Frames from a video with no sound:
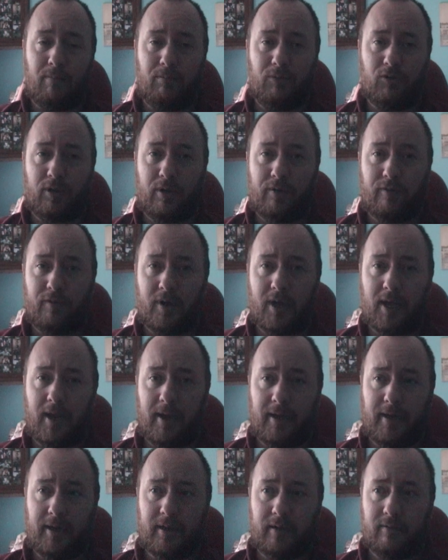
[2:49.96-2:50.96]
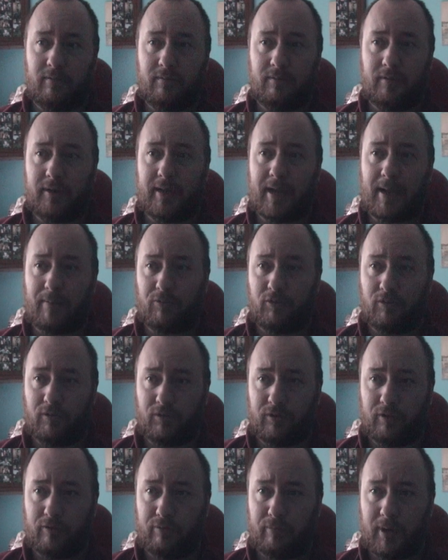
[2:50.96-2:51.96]
So if I capture
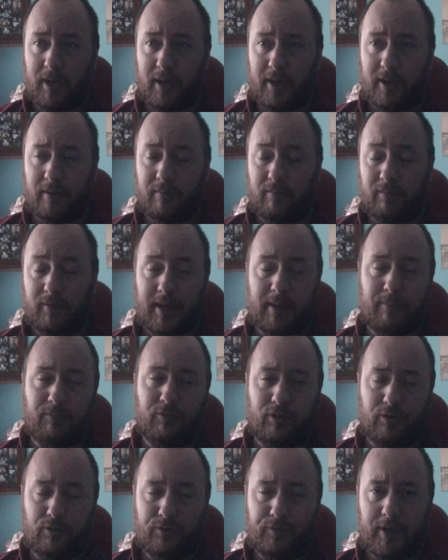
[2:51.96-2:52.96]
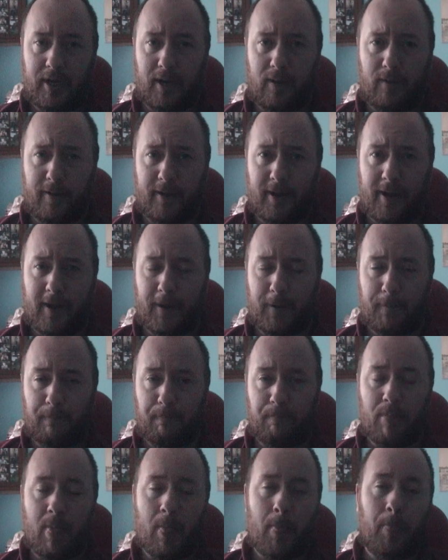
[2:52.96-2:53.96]
this software, like I capture this video like I
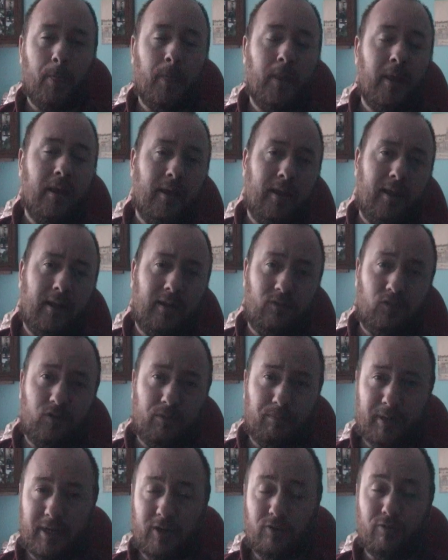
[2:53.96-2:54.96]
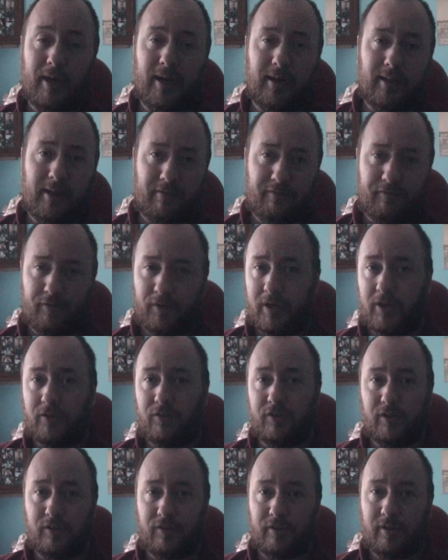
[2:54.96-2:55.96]
am, and simply drag that footage
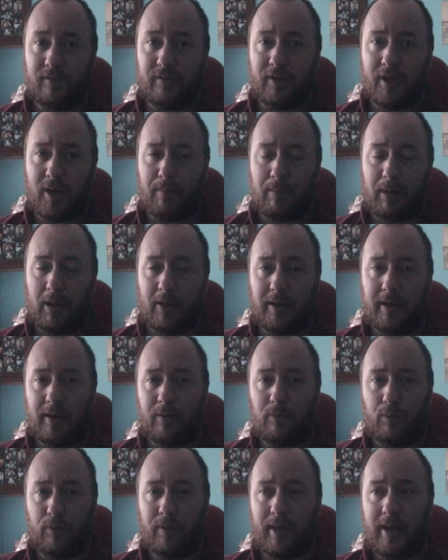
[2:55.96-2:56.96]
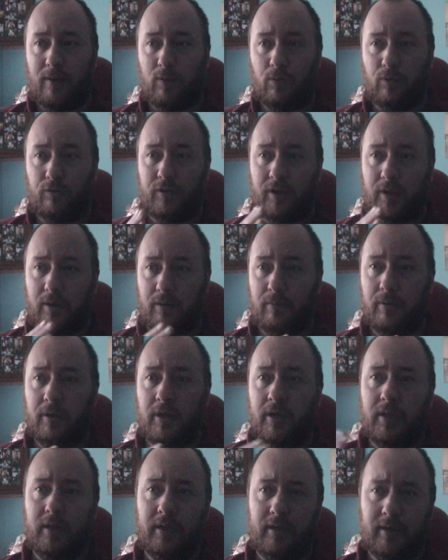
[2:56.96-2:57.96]
into the timeline, it will then auto
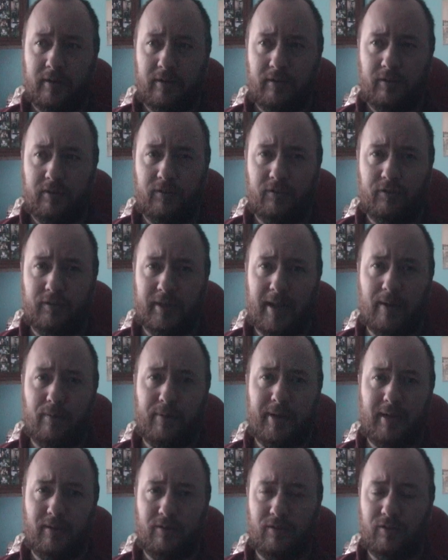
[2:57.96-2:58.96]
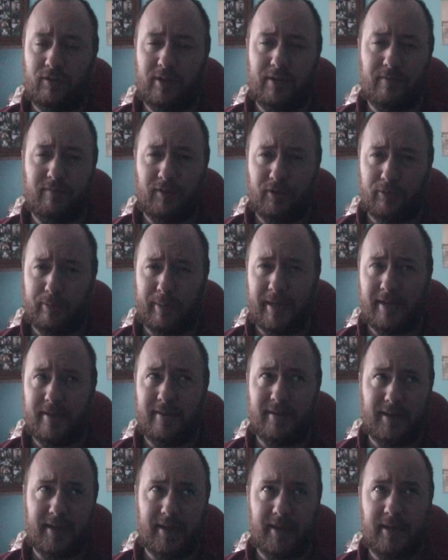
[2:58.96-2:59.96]
scale down to
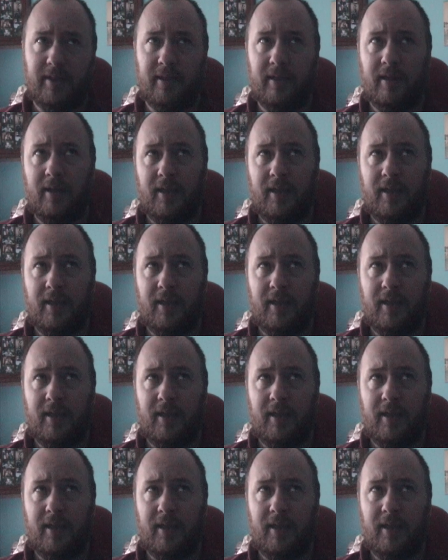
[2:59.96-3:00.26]
720,